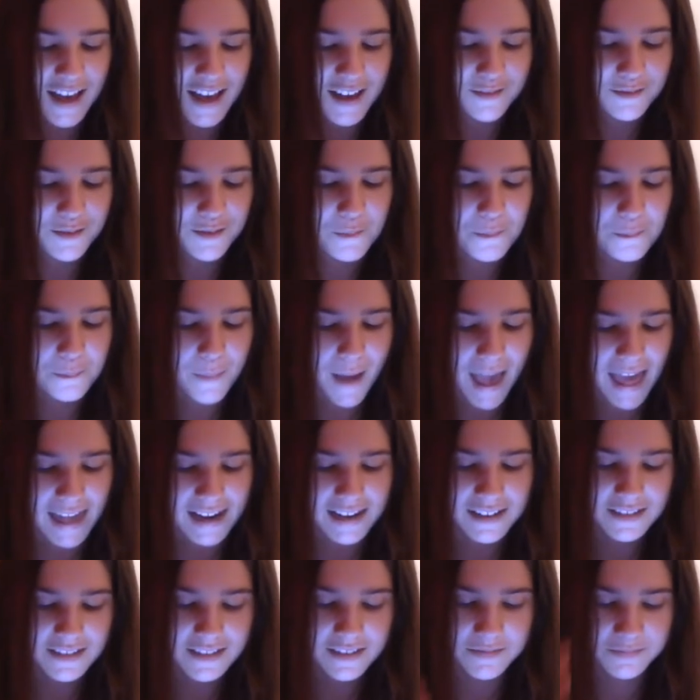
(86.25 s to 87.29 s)
From
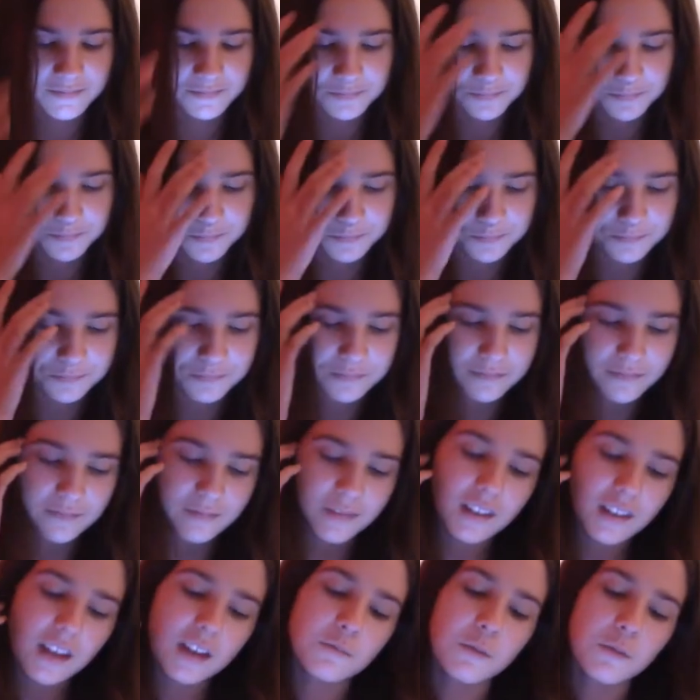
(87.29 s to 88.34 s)
Ben,
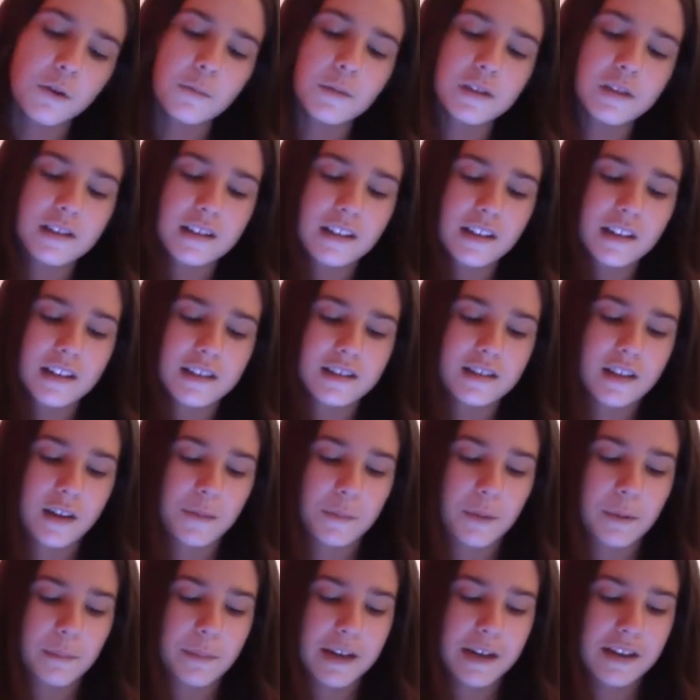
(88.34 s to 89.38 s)
when was the last time
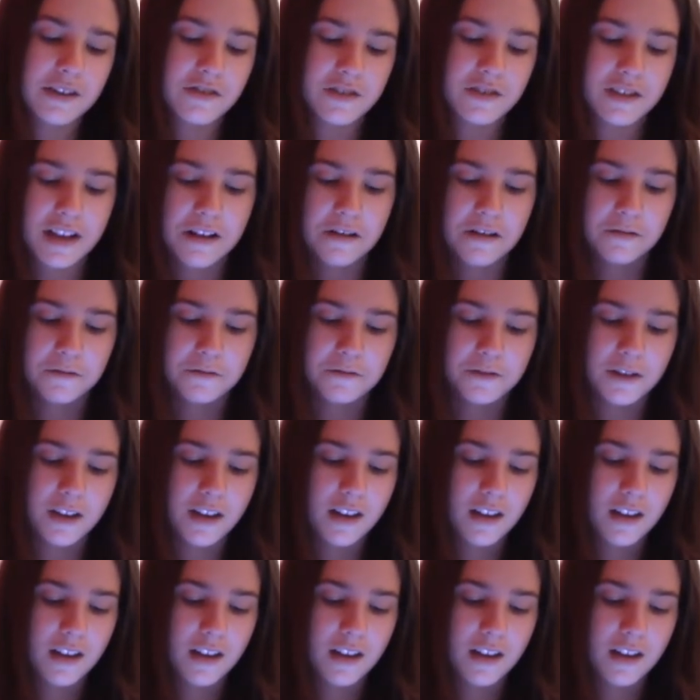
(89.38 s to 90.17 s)
you peed yourself?